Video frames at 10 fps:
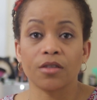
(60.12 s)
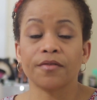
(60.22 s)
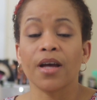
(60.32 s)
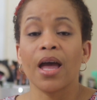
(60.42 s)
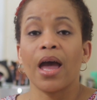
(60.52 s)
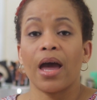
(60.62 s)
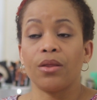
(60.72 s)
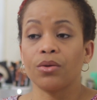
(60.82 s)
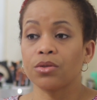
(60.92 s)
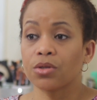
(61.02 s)
of,
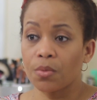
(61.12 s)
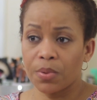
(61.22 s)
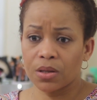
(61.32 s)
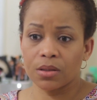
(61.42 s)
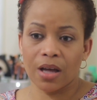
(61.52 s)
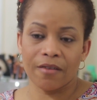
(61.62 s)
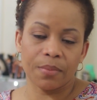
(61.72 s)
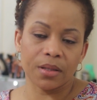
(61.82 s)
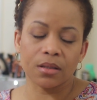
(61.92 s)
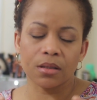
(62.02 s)
and also because
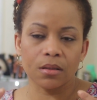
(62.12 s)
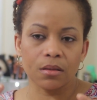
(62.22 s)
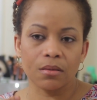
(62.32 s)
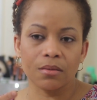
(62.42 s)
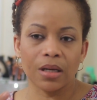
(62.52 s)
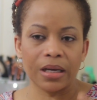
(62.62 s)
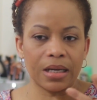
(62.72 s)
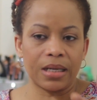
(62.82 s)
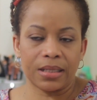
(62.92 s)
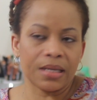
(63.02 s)

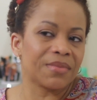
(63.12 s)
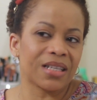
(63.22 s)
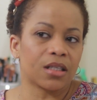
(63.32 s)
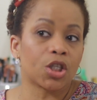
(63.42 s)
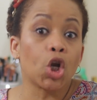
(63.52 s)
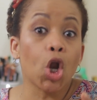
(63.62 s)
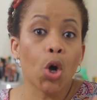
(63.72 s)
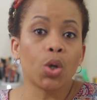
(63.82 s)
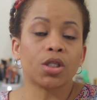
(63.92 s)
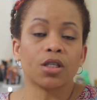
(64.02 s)
it seems there's
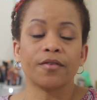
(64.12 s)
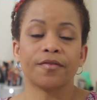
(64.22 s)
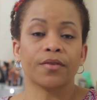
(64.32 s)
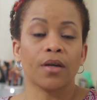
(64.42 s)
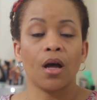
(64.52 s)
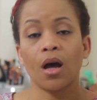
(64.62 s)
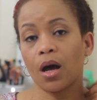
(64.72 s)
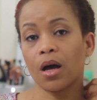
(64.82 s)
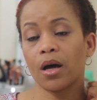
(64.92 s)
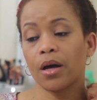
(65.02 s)
loads of
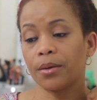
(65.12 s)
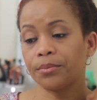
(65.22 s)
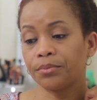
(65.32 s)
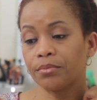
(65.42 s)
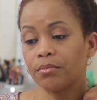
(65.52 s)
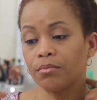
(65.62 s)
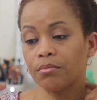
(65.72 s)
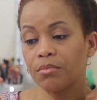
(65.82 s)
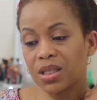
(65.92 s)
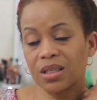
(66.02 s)

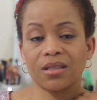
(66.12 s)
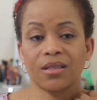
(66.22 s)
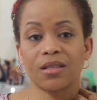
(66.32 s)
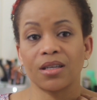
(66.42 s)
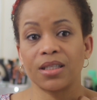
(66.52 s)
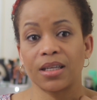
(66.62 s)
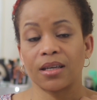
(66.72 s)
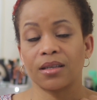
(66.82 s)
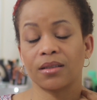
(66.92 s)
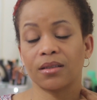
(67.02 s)

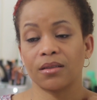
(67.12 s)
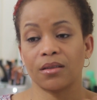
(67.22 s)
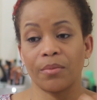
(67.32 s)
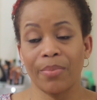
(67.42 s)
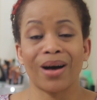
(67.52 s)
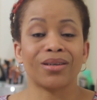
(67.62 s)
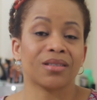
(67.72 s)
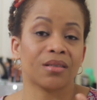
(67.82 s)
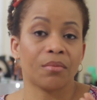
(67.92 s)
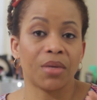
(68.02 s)
misunderstanding
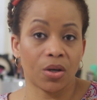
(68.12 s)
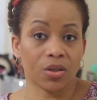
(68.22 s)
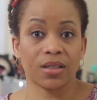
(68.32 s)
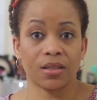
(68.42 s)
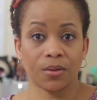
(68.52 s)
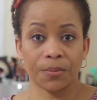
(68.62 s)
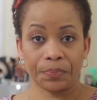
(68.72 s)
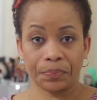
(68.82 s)
about minoxidil.